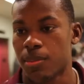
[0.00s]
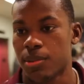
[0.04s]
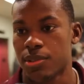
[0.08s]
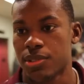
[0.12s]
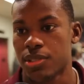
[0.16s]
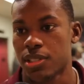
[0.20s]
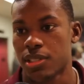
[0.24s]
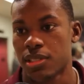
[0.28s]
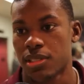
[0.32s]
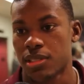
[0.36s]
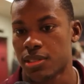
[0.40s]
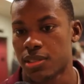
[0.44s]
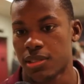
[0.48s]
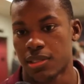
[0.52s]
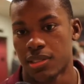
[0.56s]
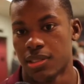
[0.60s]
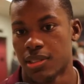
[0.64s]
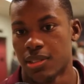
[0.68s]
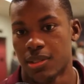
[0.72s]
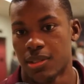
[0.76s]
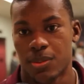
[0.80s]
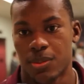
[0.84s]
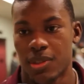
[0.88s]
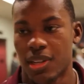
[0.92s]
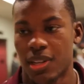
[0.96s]
But just
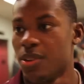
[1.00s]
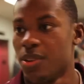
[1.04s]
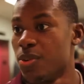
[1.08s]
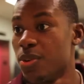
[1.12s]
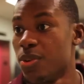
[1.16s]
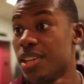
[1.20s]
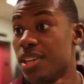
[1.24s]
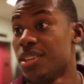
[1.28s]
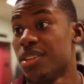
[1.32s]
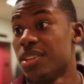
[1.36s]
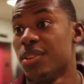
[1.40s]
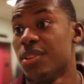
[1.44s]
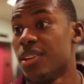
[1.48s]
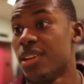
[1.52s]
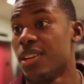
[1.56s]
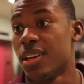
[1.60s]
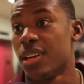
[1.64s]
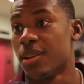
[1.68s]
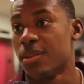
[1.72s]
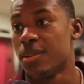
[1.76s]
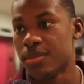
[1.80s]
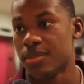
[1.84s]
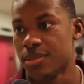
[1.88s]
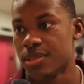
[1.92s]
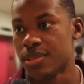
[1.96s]
whatever we can do to
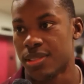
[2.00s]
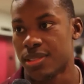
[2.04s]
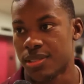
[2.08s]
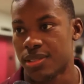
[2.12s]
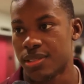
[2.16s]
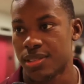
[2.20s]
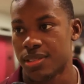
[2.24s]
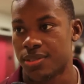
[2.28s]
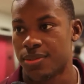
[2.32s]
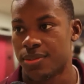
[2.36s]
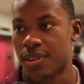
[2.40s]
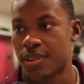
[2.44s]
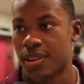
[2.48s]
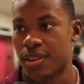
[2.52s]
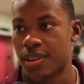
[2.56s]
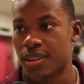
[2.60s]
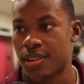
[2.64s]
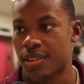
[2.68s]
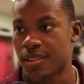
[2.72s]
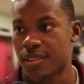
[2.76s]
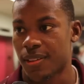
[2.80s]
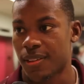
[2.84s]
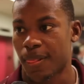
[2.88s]
help is fine.